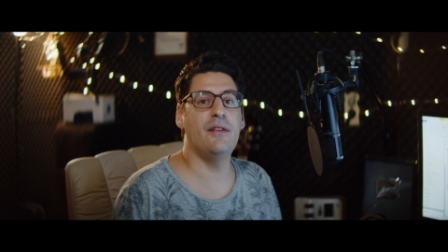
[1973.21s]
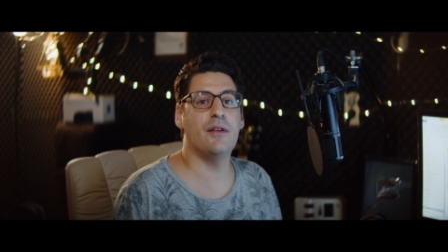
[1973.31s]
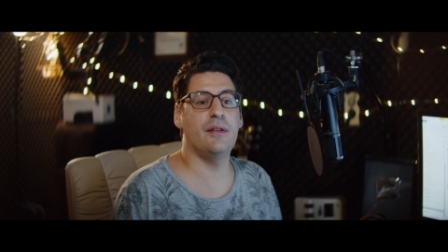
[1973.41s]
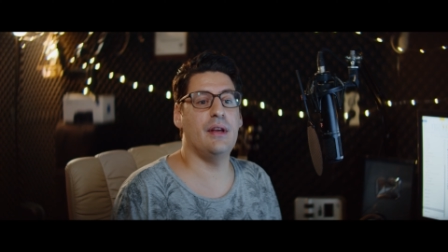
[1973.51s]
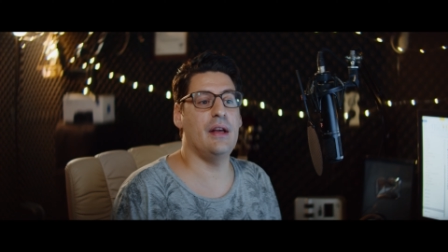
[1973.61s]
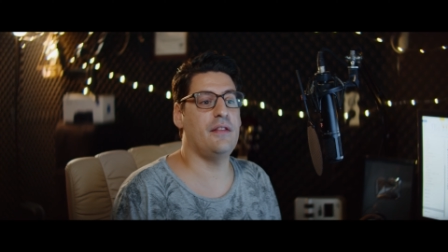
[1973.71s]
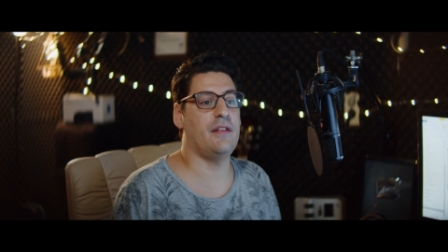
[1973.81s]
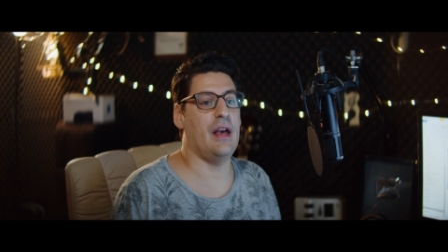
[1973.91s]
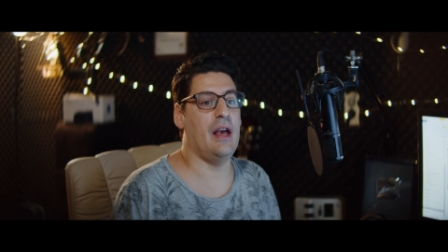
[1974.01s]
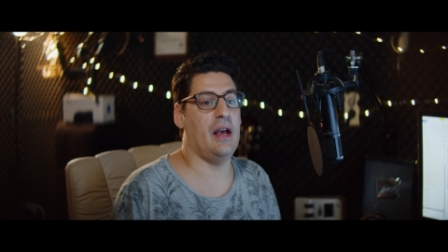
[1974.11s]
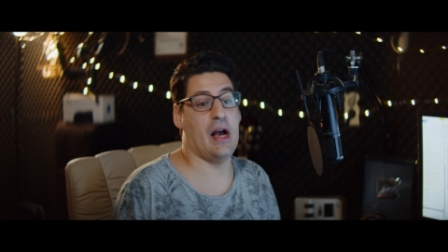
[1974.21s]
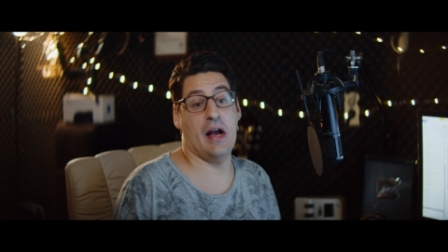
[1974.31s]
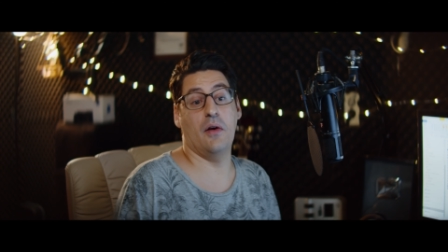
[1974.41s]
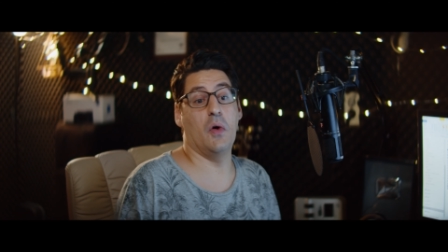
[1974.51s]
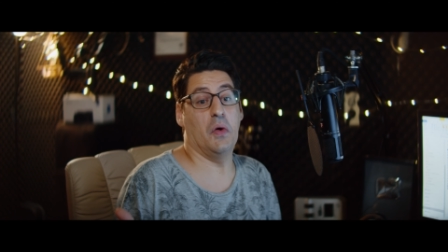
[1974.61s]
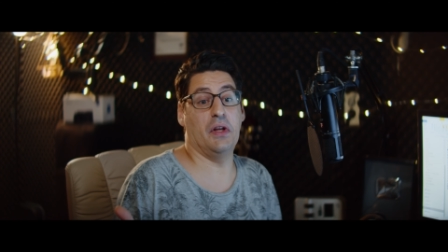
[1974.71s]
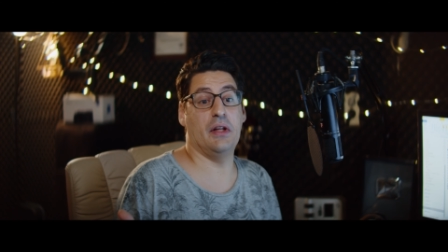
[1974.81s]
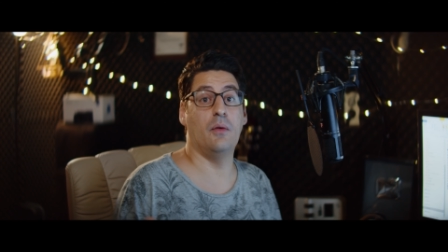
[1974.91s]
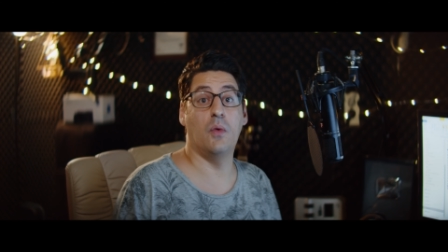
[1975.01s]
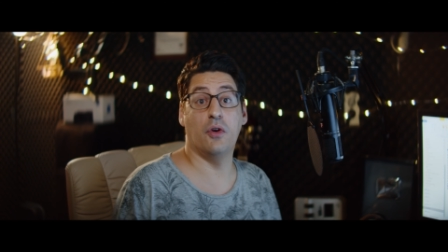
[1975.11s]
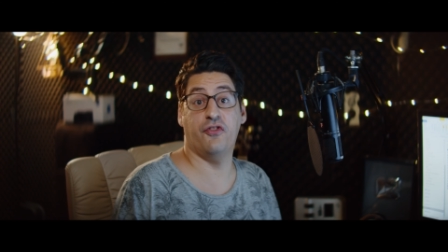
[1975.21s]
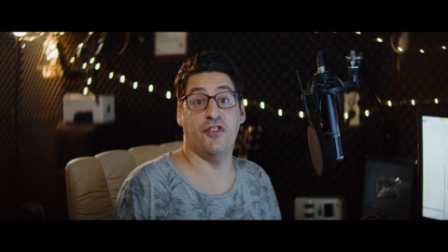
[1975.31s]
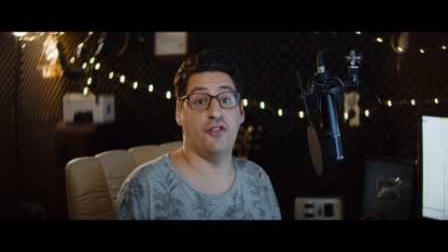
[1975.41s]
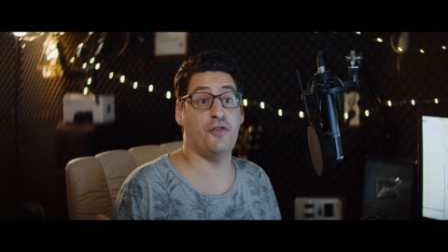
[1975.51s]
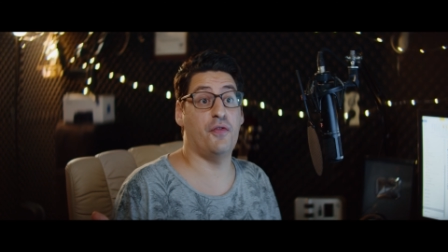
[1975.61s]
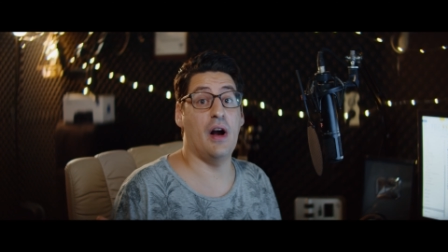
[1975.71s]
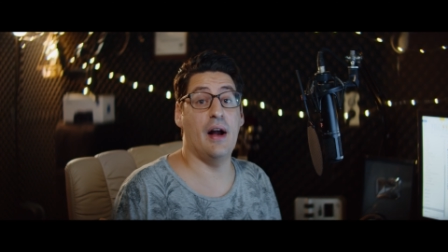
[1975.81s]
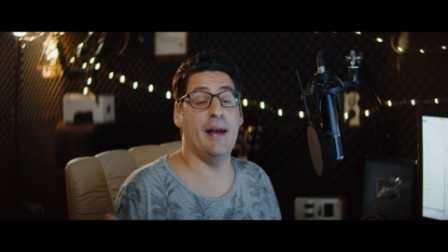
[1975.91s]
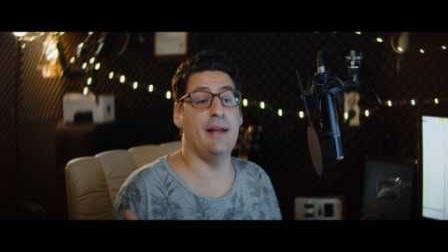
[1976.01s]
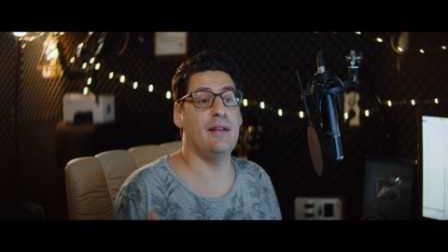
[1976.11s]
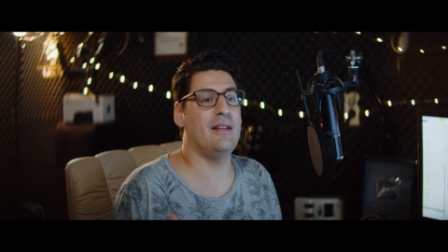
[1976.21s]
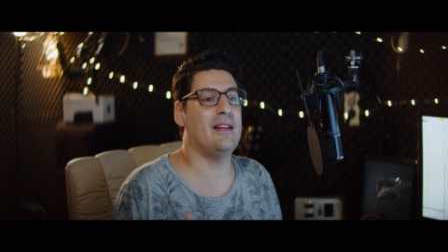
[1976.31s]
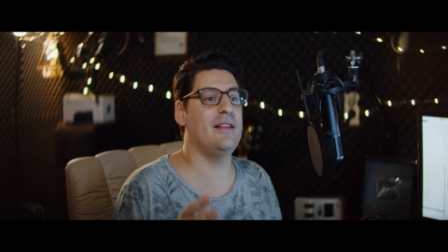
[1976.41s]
internet saying I got it and works just fine